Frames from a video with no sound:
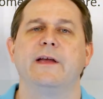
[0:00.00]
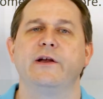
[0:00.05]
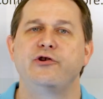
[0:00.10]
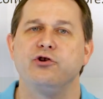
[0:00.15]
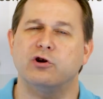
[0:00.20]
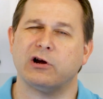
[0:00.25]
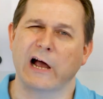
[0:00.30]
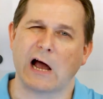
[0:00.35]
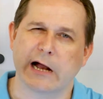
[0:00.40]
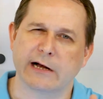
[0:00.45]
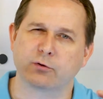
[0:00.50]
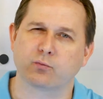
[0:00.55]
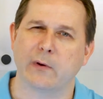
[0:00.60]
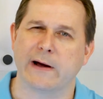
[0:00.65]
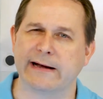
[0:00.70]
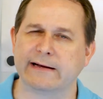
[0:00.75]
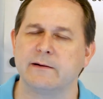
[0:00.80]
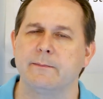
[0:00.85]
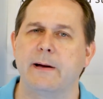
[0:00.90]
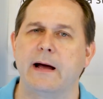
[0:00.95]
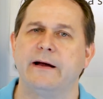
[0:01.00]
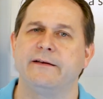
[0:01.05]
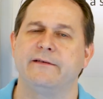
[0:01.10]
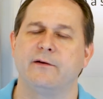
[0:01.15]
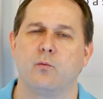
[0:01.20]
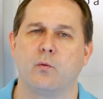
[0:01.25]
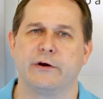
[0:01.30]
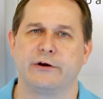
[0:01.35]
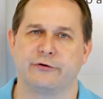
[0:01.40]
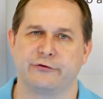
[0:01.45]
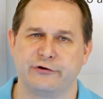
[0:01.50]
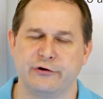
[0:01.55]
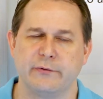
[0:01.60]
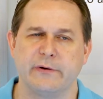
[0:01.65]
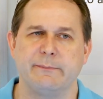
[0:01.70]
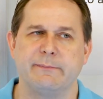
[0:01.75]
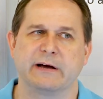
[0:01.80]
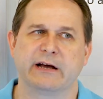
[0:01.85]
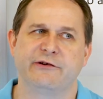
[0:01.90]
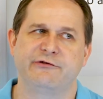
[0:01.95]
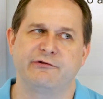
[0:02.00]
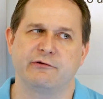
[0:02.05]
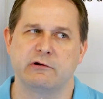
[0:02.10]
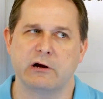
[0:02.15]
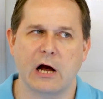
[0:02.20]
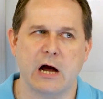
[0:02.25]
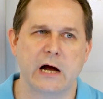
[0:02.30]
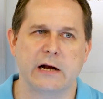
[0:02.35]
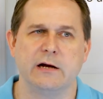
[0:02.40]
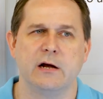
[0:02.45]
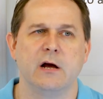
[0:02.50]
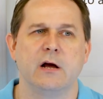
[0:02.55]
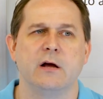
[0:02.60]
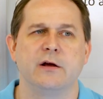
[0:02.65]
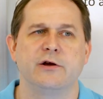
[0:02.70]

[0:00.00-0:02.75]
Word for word: then you're kind of randomizing what you're doing, because you're not